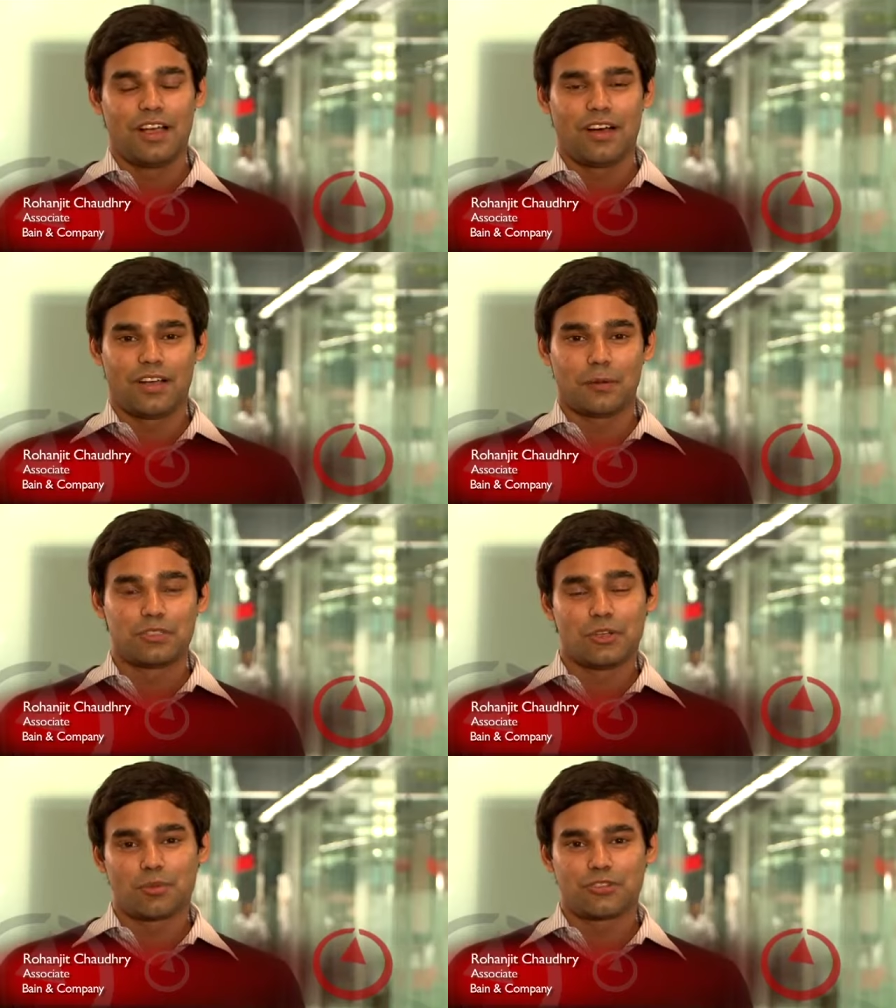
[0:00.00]
Uh, it
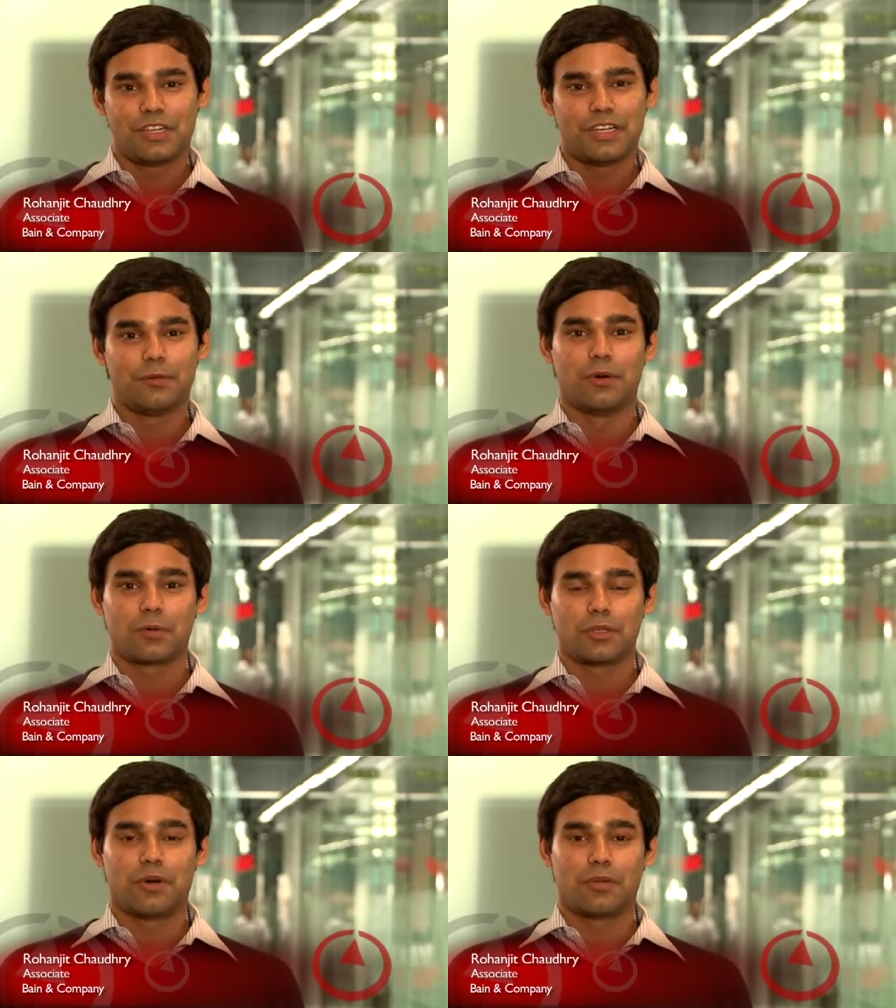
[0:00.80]
was the opportunity to
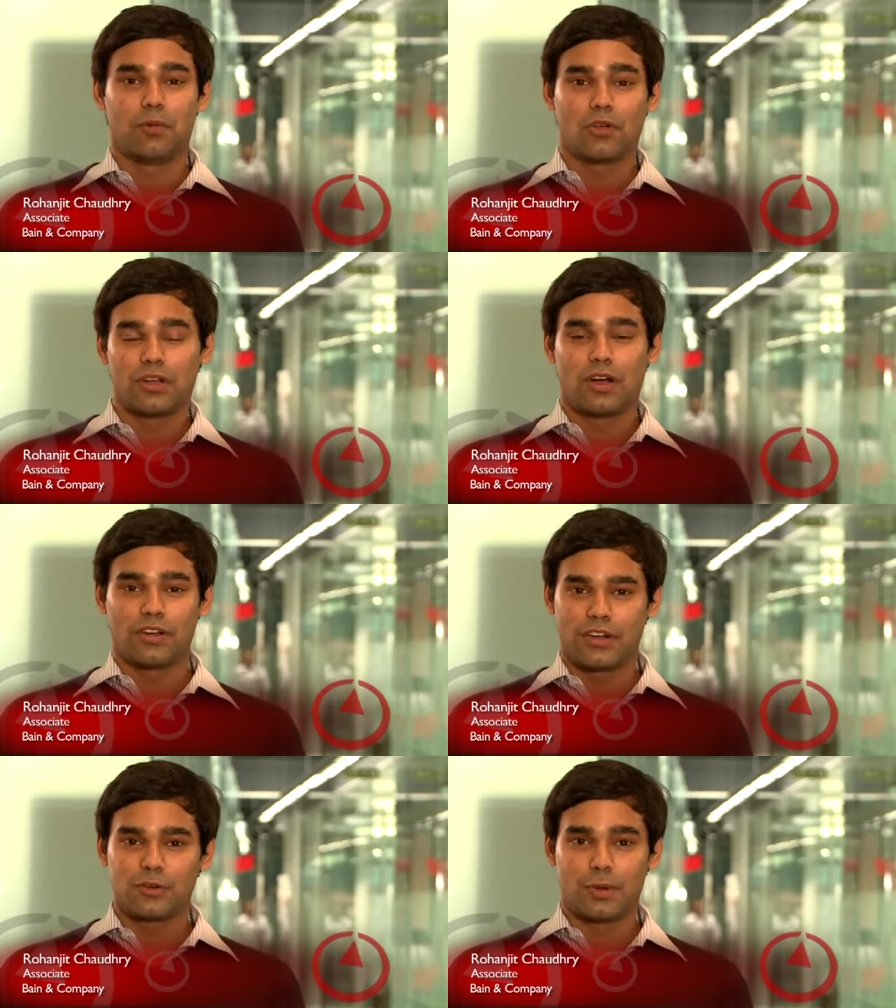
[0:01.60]
work with about more than
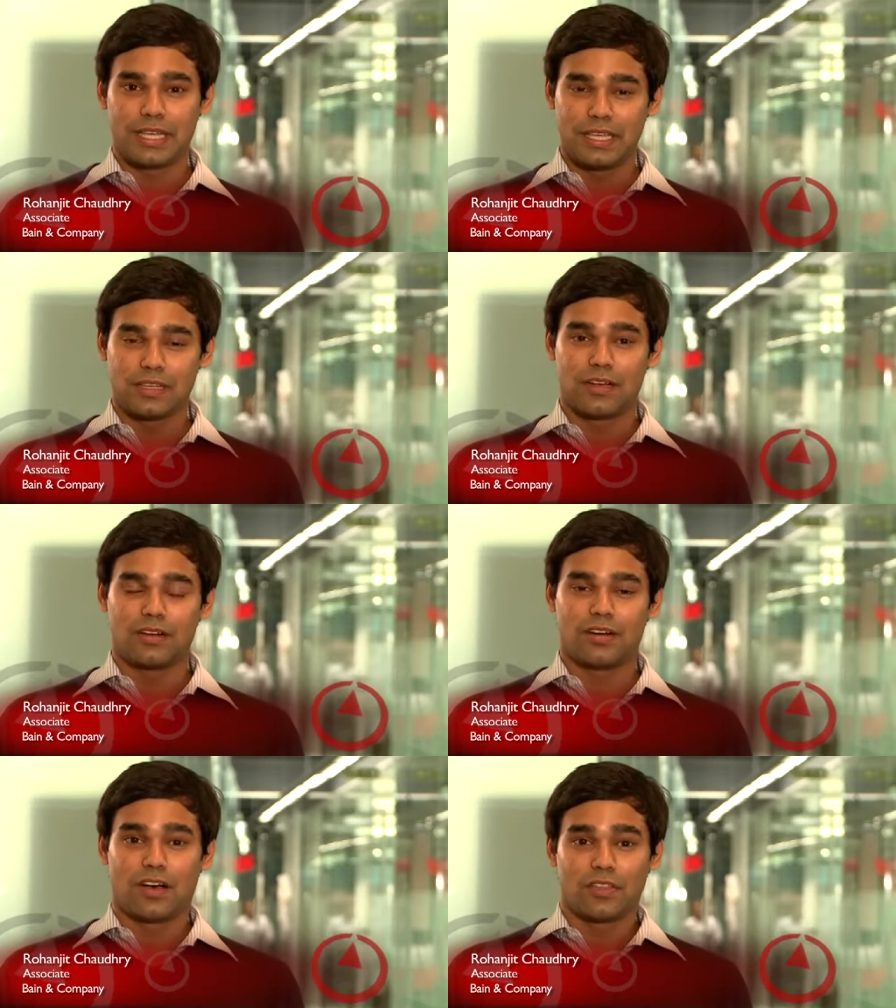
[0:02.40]
120
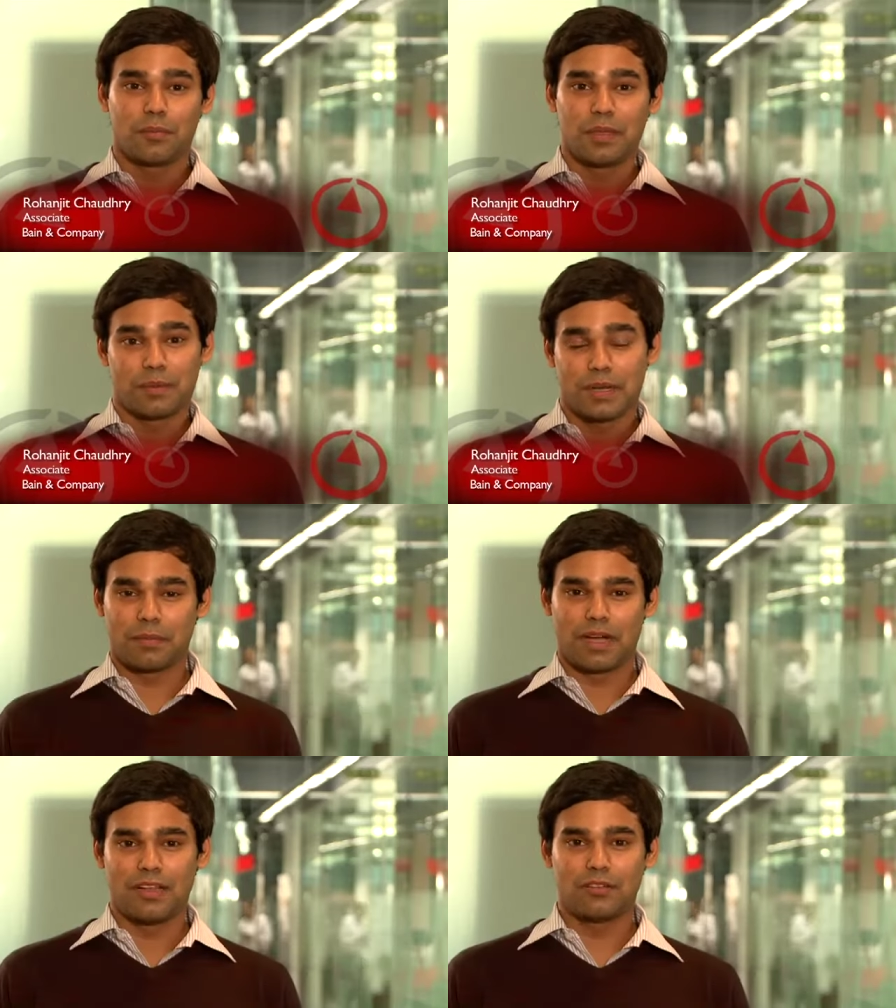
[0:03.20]
uh, other people at
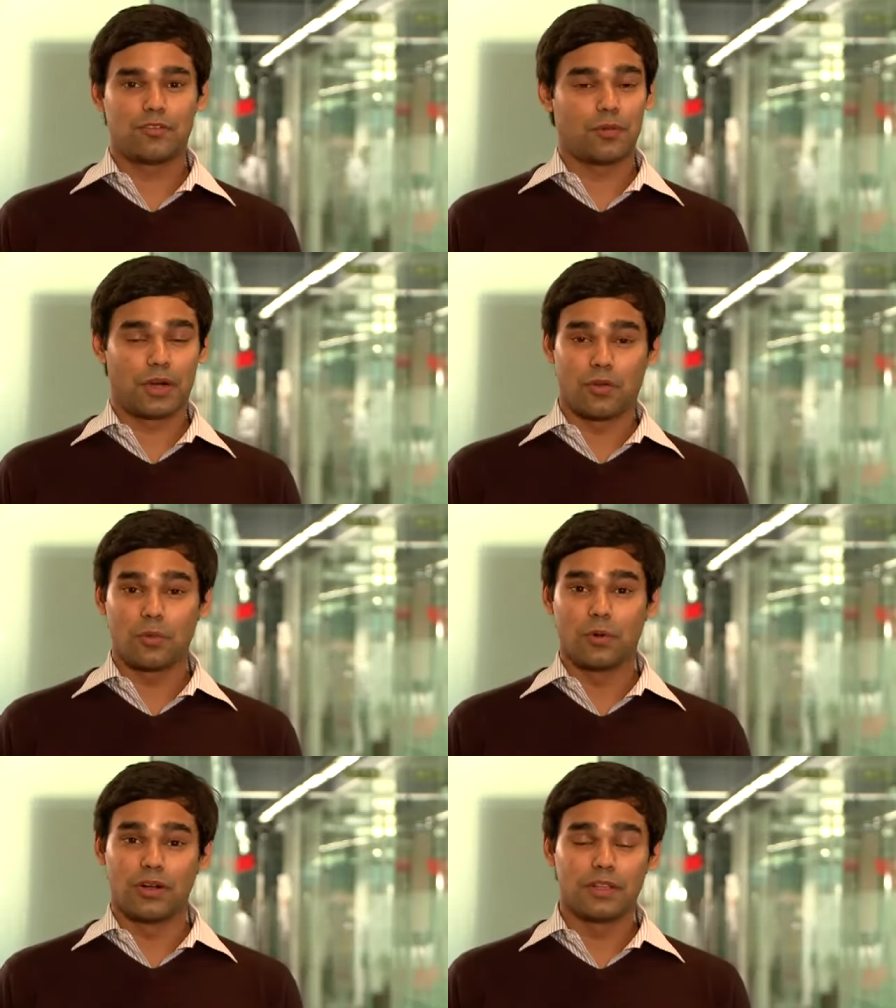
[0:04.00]
my level from around
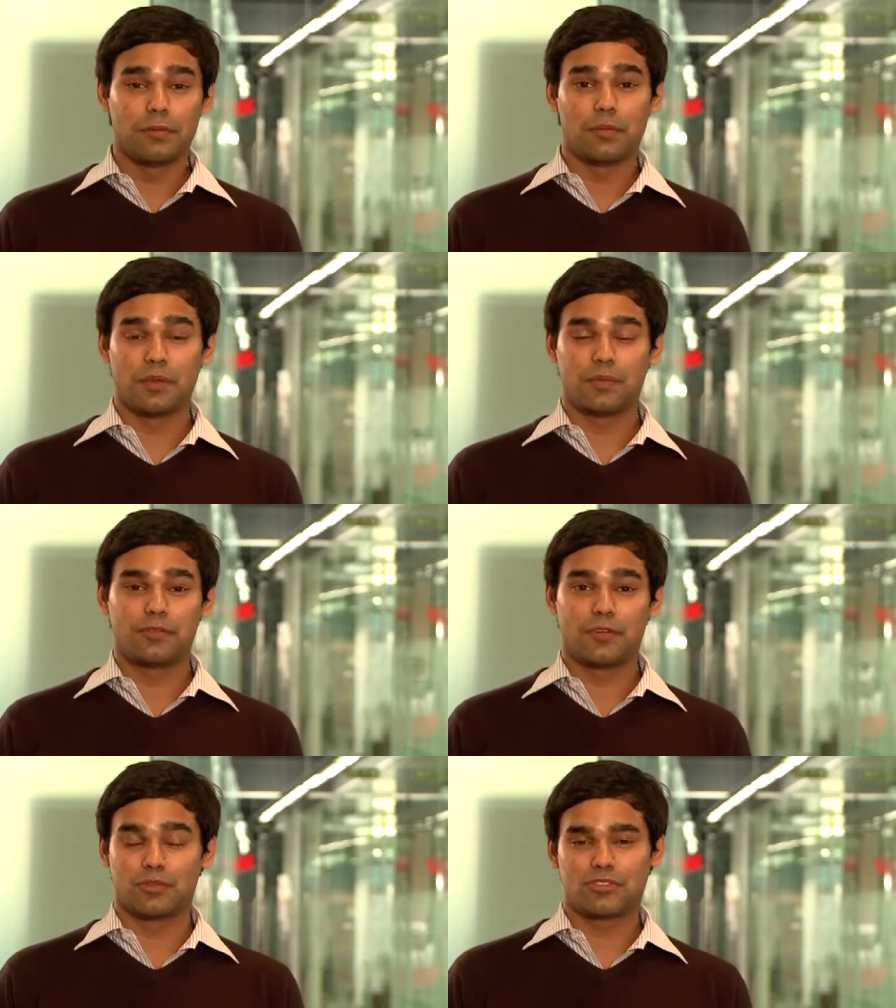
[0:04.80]
the world. There were people
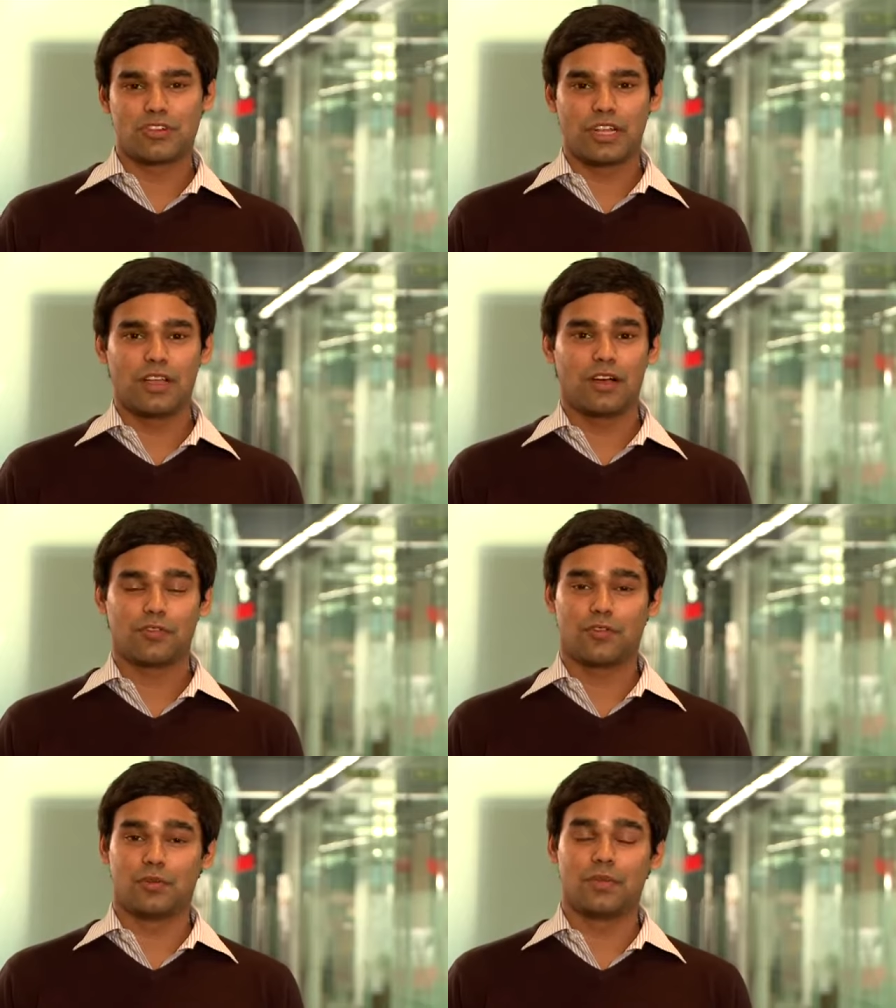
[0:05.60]
from Australia,
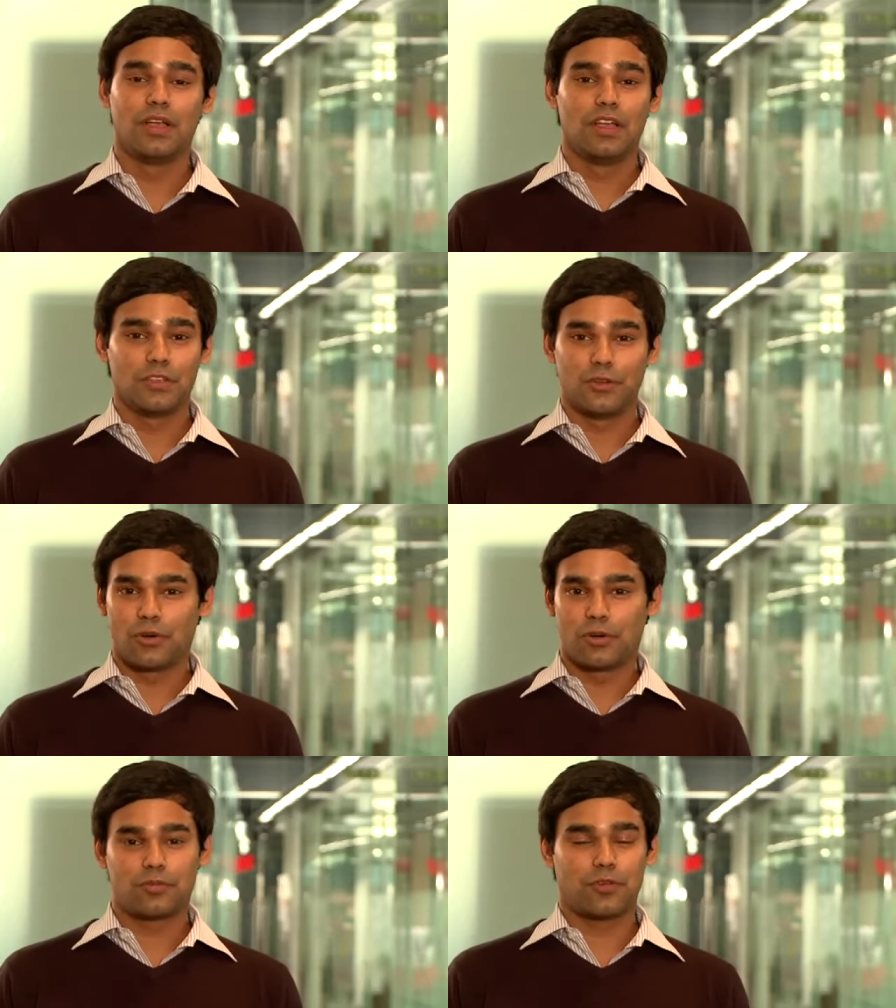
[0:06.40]
from
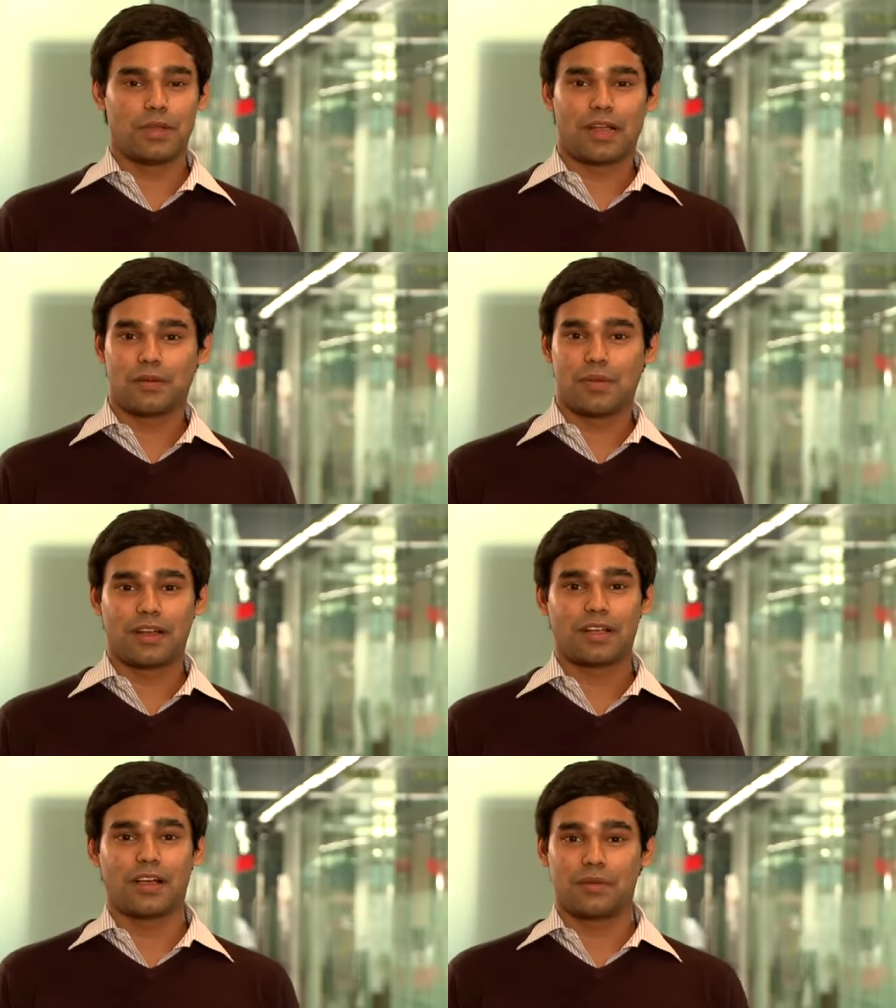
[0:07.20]
Europe, from Latin
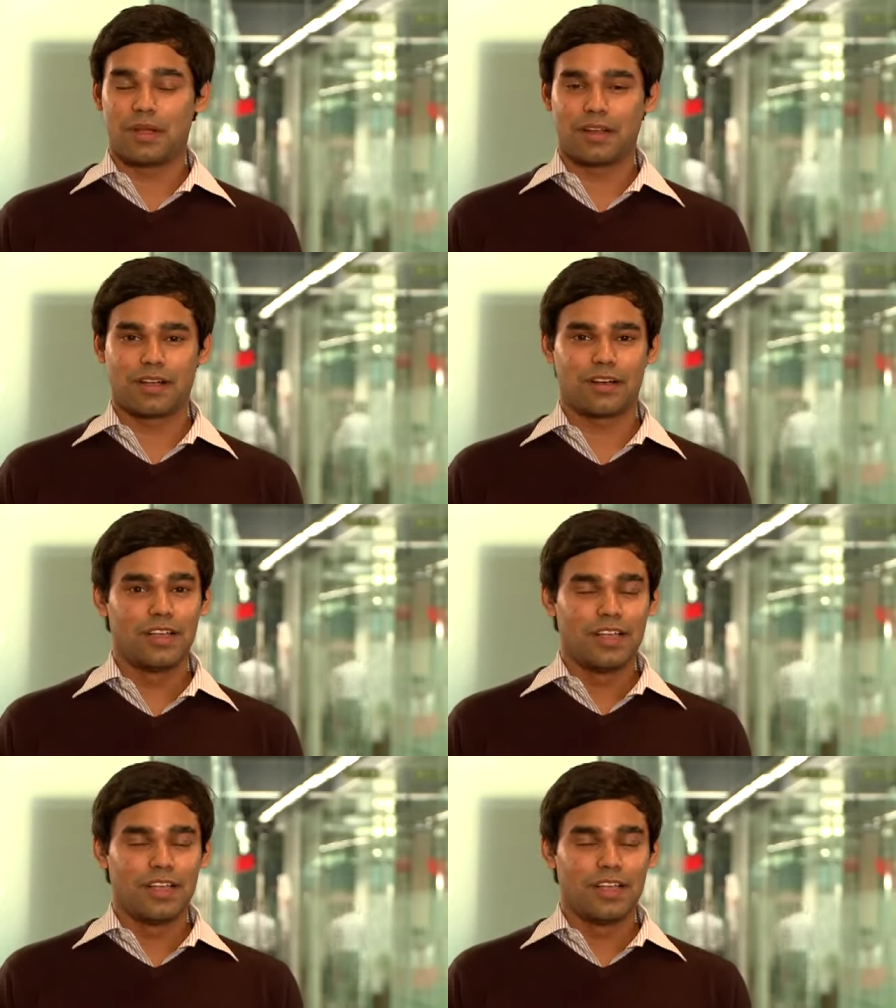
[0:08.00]
America and America.